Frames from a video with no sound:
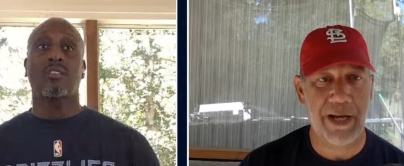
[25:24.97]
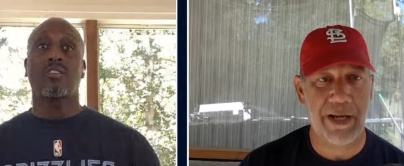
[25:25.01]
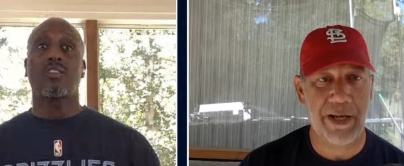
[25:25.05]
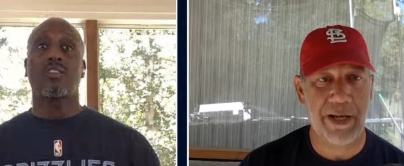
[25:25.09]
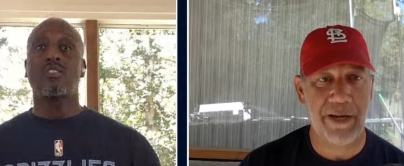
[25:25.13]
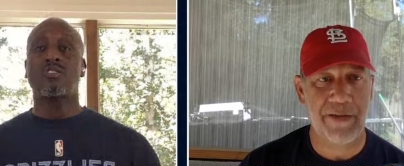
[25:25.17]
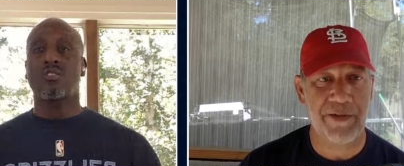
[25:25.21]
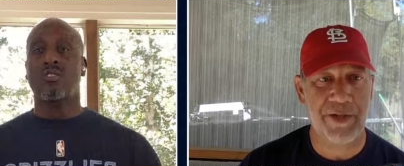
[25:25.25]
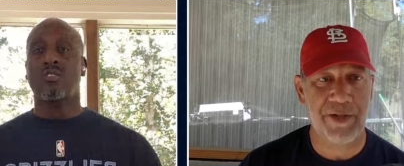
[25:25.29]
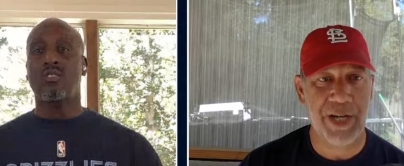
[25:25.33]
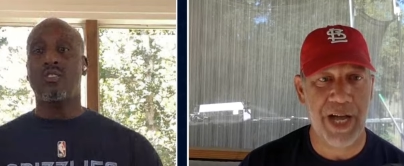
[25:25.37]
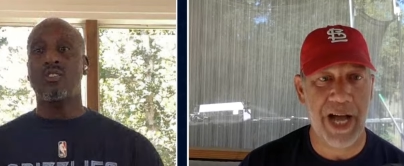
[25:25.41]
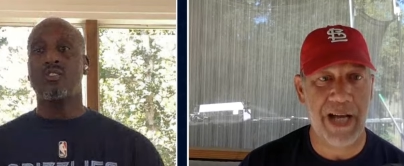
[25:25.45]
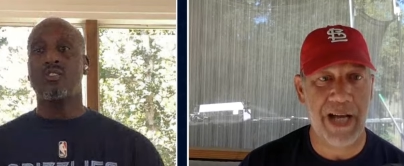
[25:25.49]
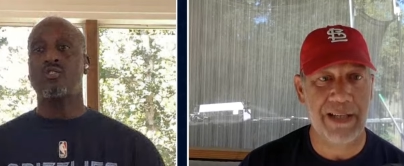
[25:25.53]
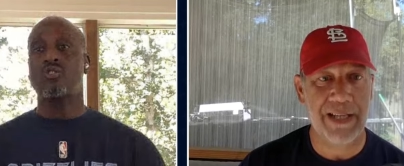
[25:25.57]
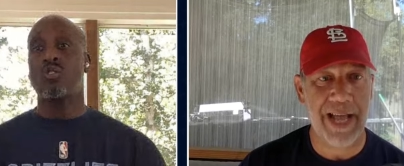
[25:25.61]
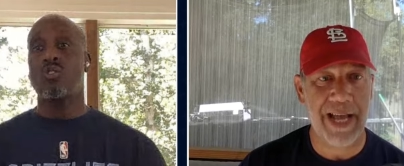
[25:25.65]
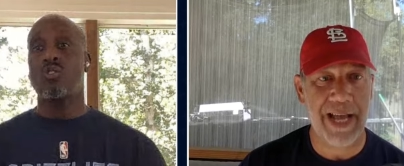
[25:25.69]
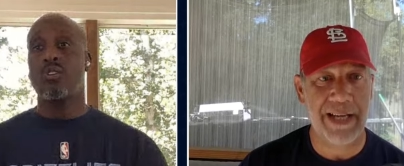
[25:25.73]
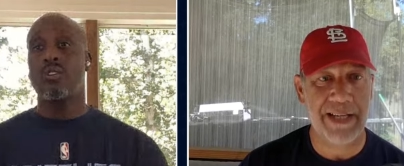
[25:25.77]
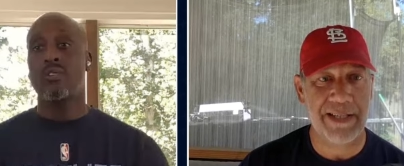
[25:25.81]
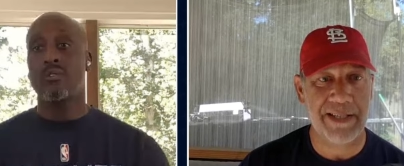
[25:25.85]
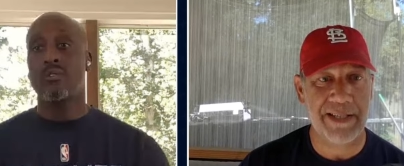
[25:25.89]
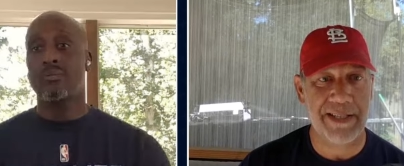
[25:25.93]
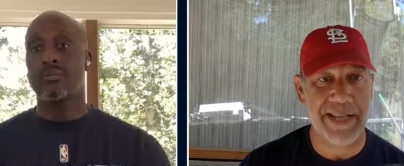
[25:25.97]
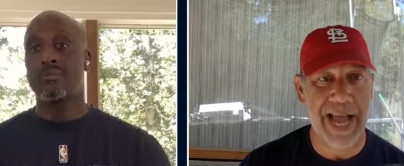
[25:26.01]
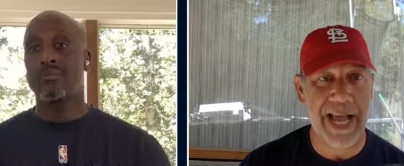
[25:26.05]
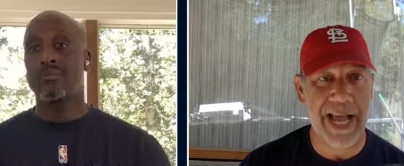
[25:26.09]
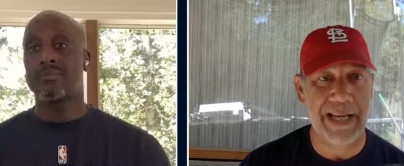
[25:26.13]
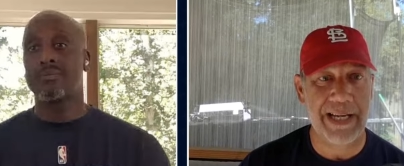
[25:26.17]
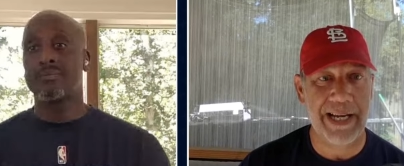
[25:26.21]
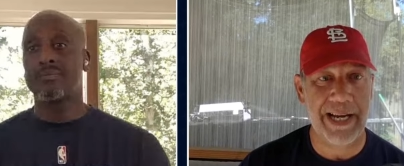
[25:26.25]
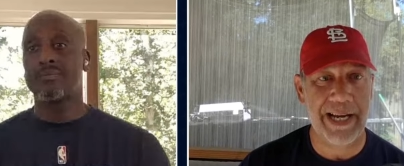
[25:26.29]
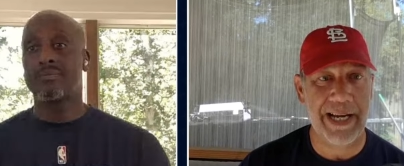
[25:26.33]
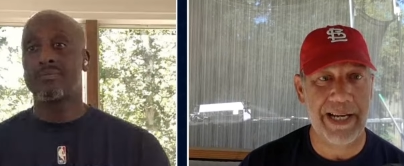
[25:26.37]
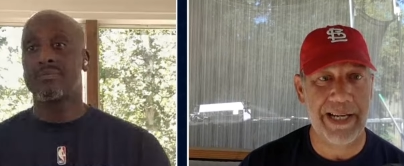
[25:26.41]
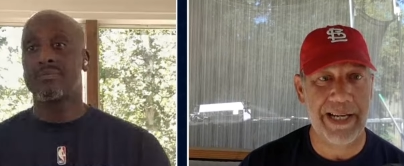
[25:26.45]
Speaker 1: if Ja likes him. Zach
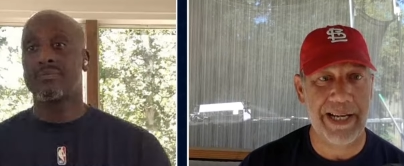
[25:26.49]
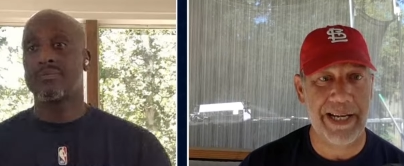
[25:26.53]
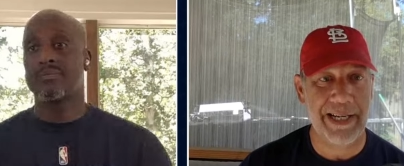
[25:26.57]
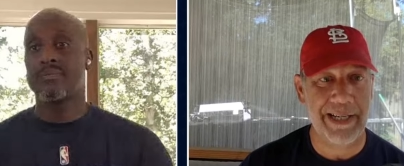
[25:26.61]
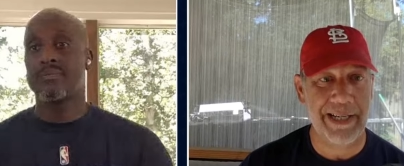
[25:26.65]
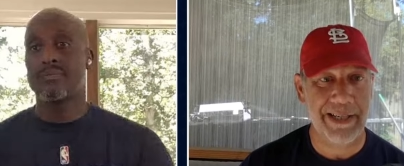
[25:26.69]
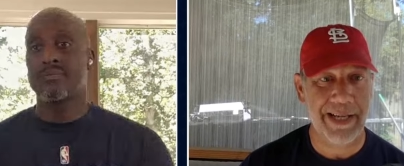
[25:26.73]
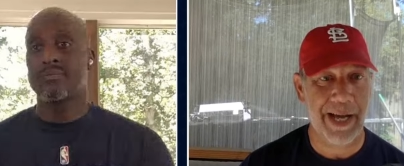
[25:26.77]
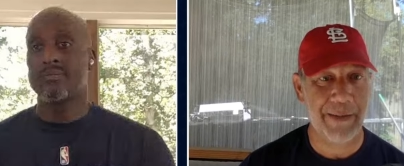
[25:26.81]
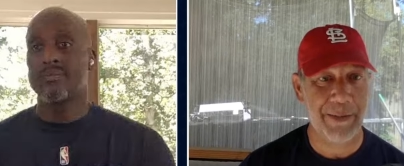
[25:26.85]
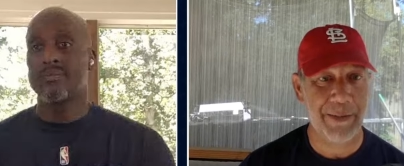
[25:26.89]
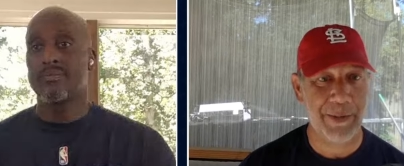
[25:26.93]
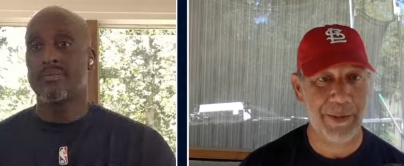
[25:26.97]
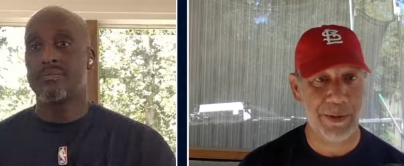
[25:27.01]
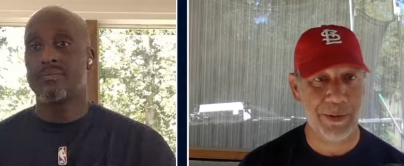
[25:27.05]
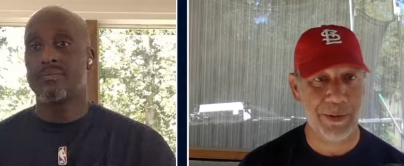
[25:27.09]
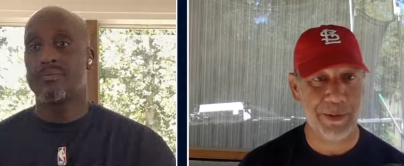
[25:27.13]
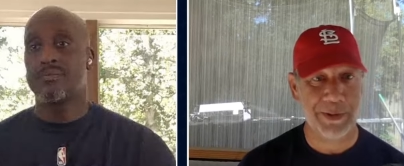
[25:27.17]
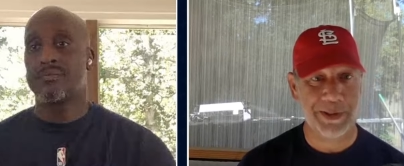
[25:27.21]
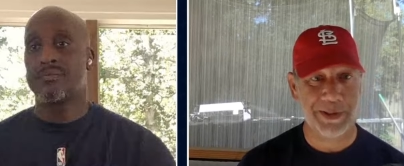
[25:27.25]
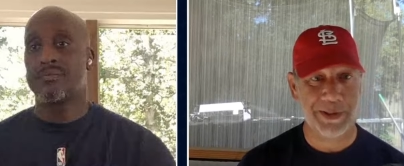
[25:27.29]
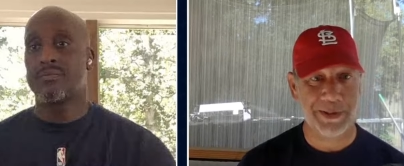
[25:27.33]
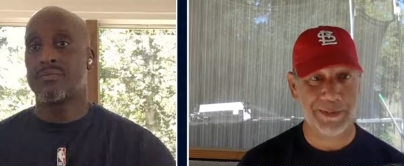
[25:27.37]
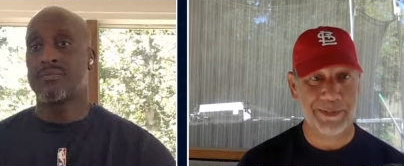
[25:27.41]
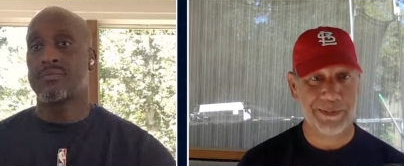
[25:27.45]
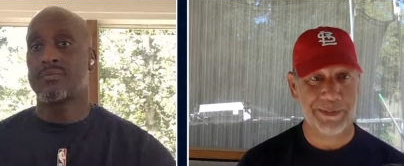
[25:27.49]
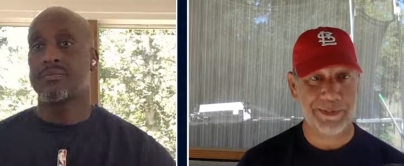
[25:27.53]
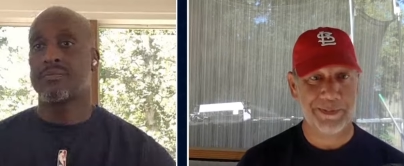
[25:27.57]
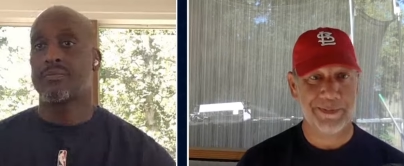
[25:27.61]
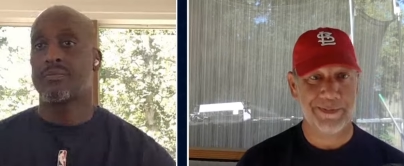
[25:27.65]
Edey, I'm cool with him.